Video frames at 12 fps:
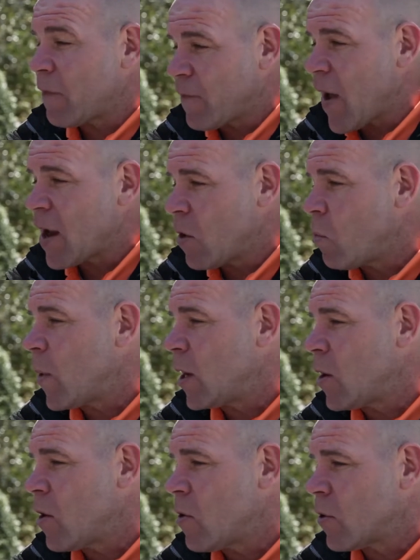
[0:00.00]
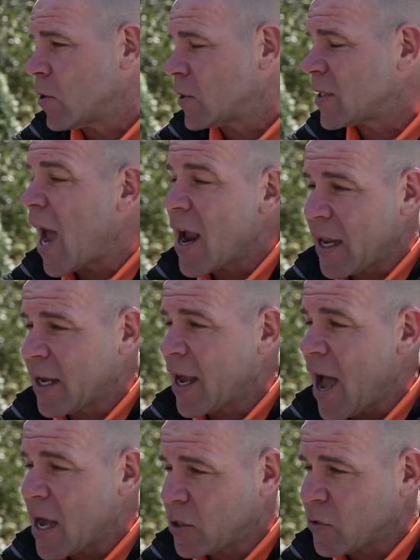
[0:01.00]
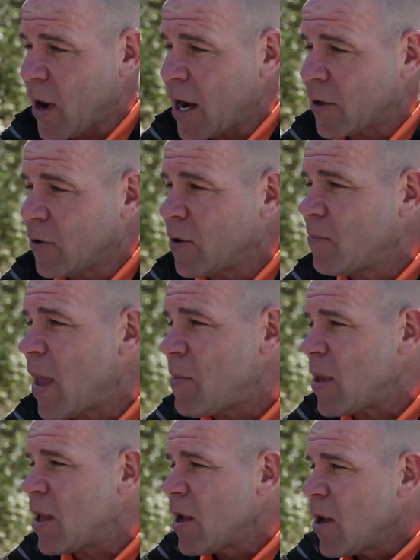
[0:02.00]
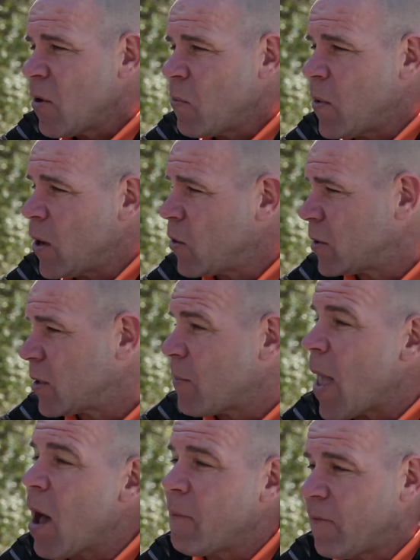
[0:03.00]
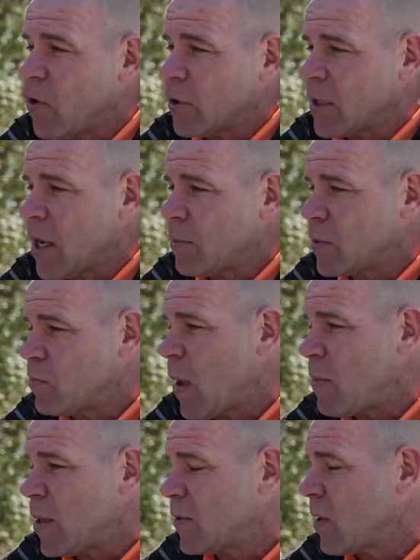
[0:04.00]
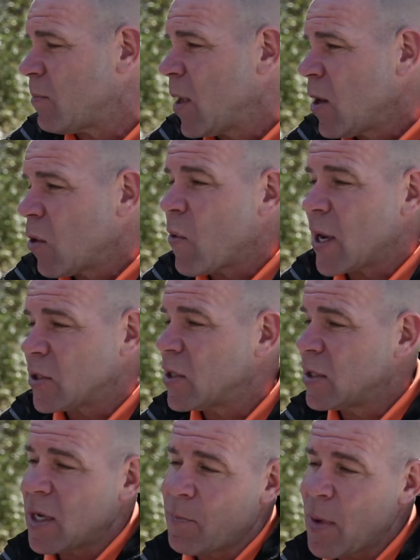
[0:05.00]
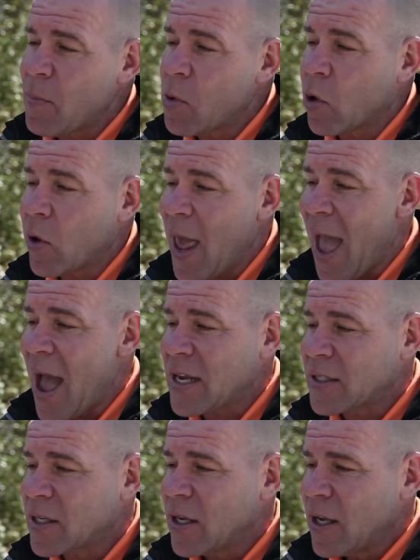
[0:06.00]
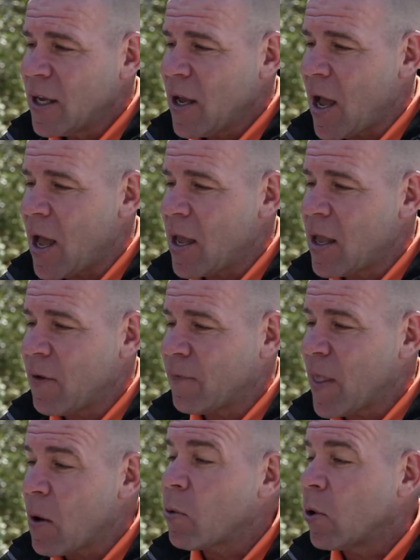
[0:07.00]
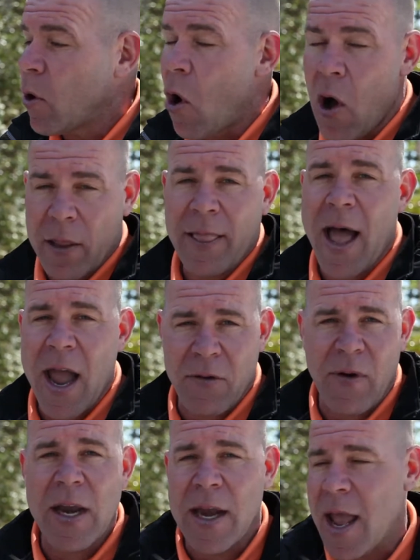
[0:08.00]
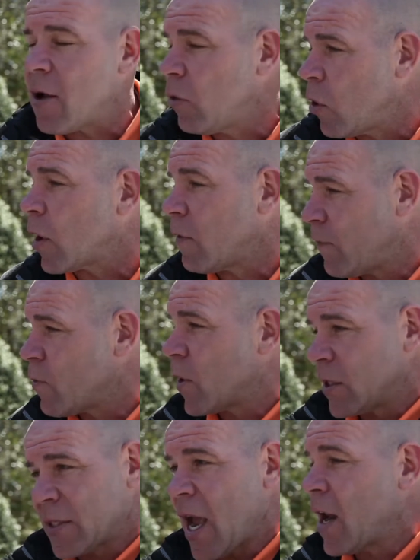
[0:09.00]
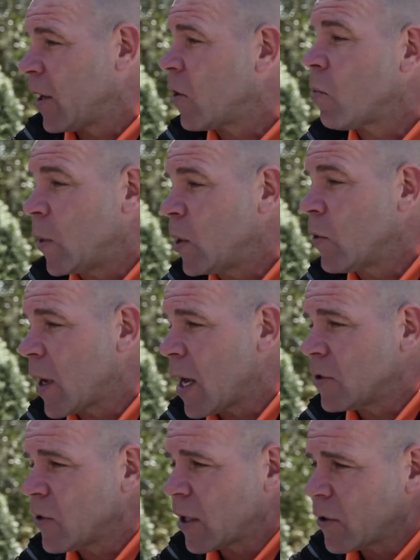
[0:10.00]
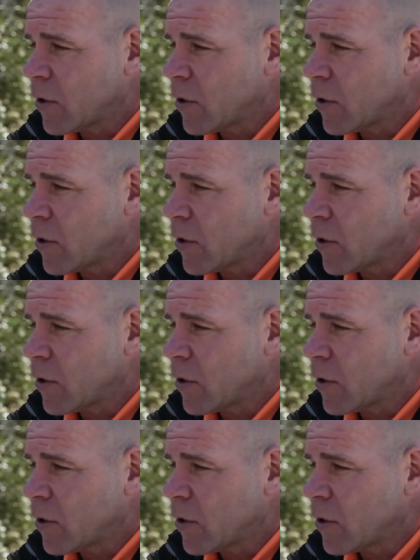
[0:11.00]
to find a window or siding contractor, and maybe what are some helpful tips, maybe some questions that people could ask if they were online right now looking for a siding or window contractor.